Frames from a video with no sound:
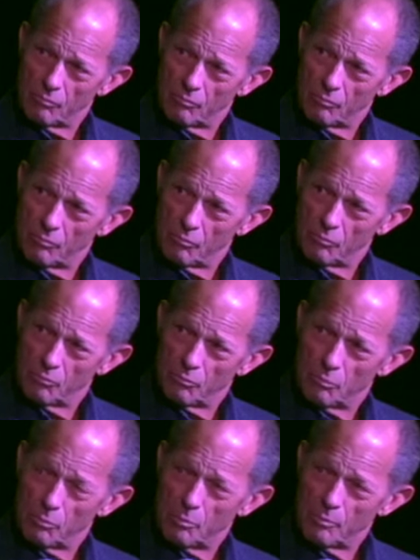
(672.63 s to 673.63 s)

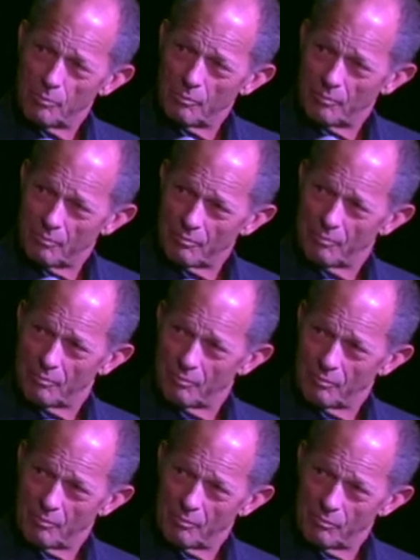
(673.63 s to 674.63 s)

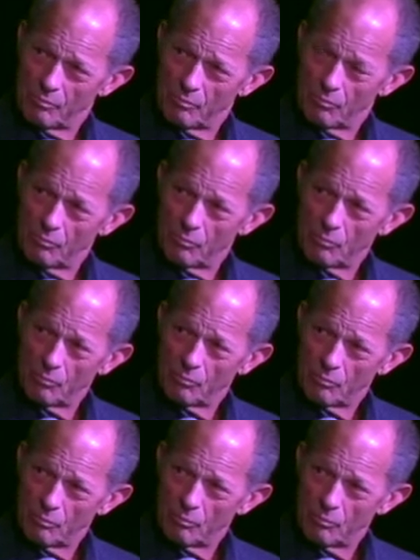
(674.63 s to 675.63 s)

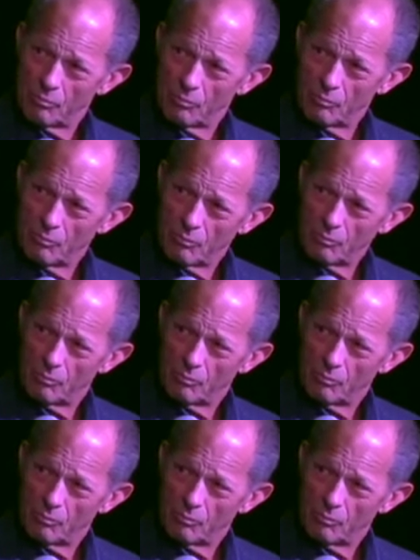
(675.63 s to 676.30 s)
(not speaking)